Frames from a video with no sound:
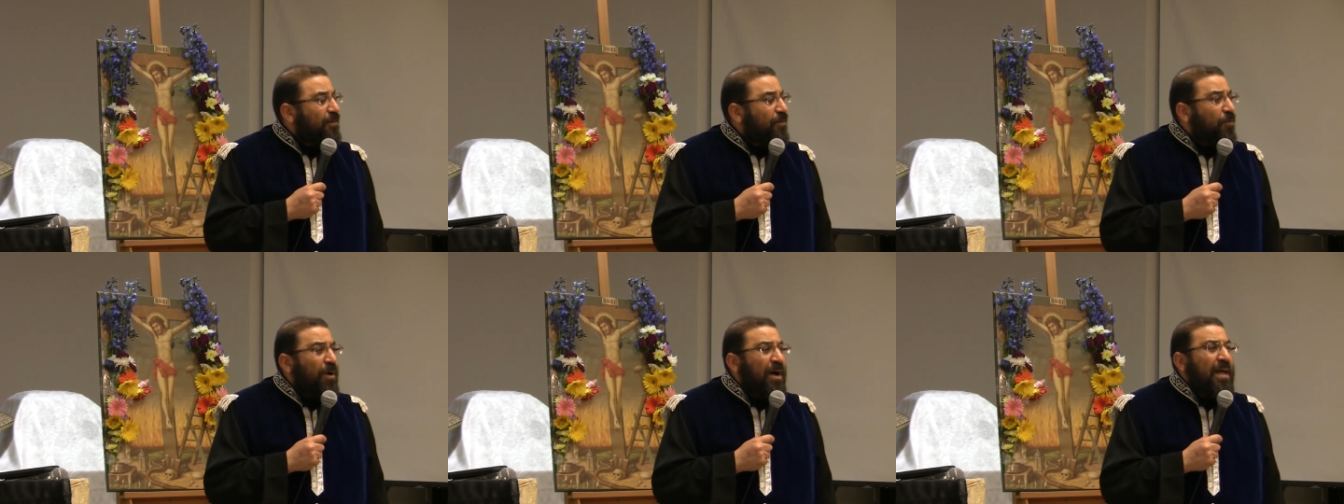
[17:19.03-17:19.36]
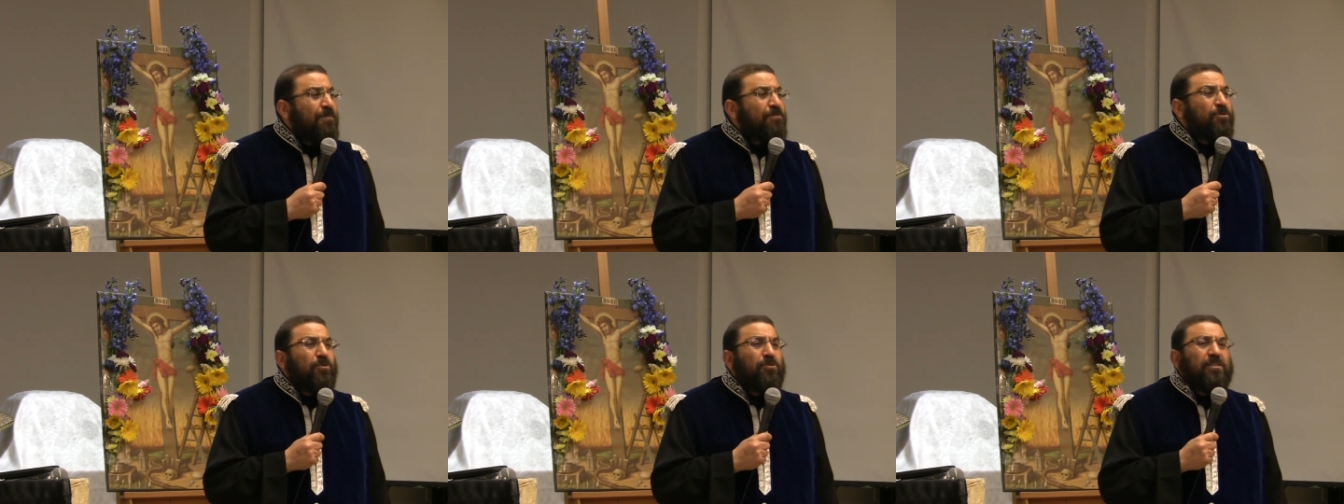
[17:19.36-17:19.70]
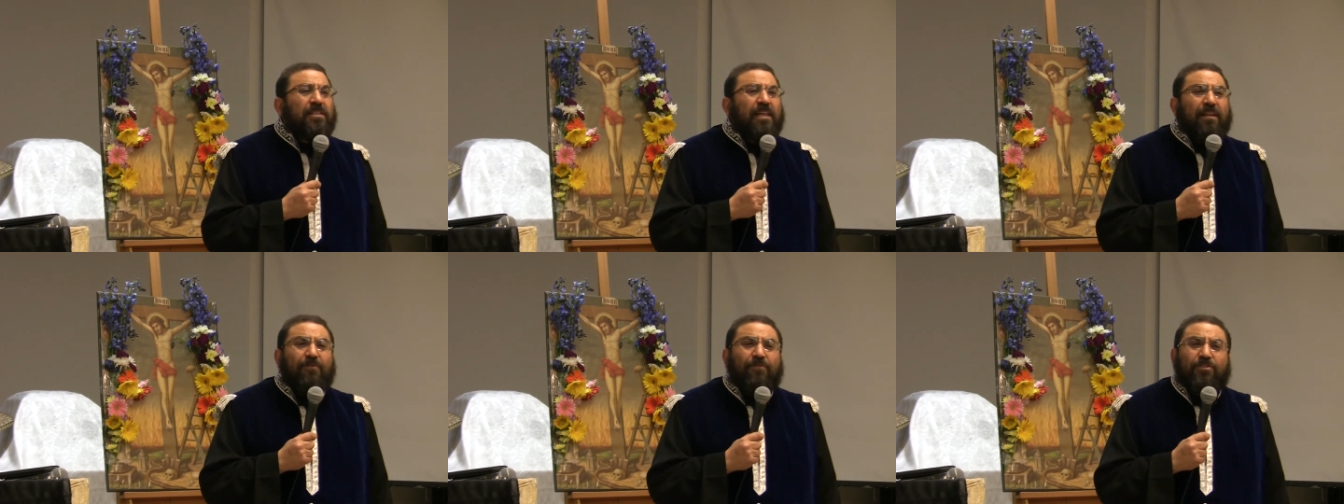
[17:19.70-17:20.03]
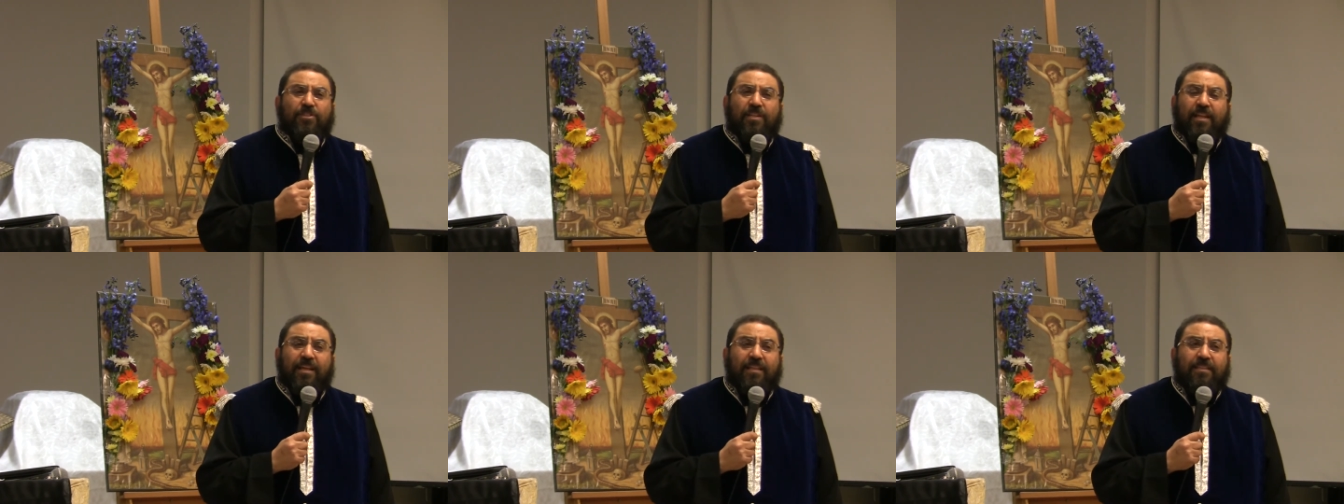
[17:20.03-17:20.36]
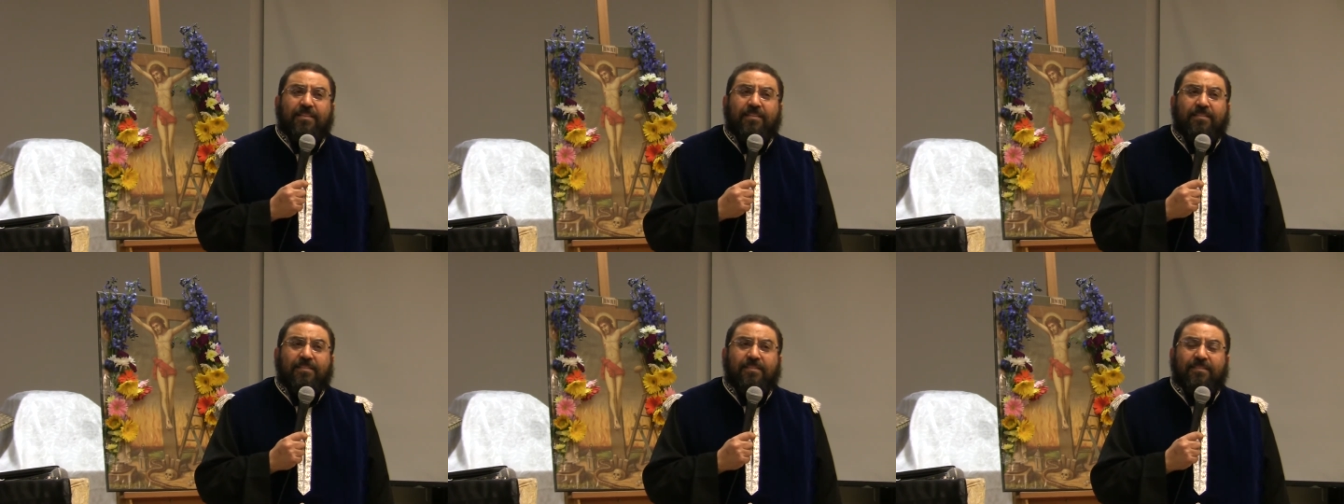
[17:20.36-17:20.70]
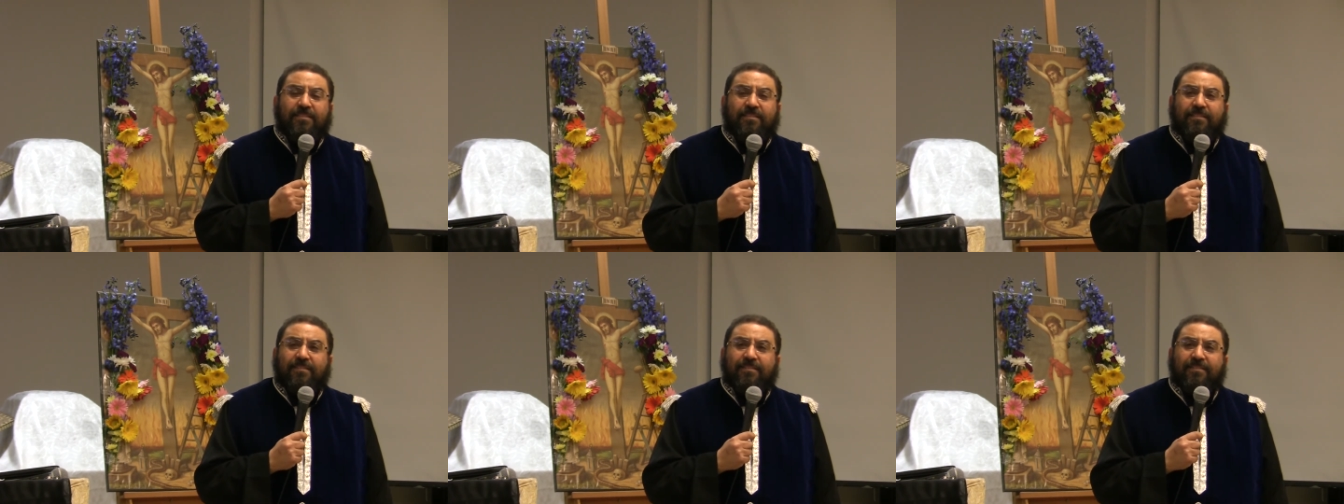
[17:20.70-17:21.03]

Why I'm so selfish like this?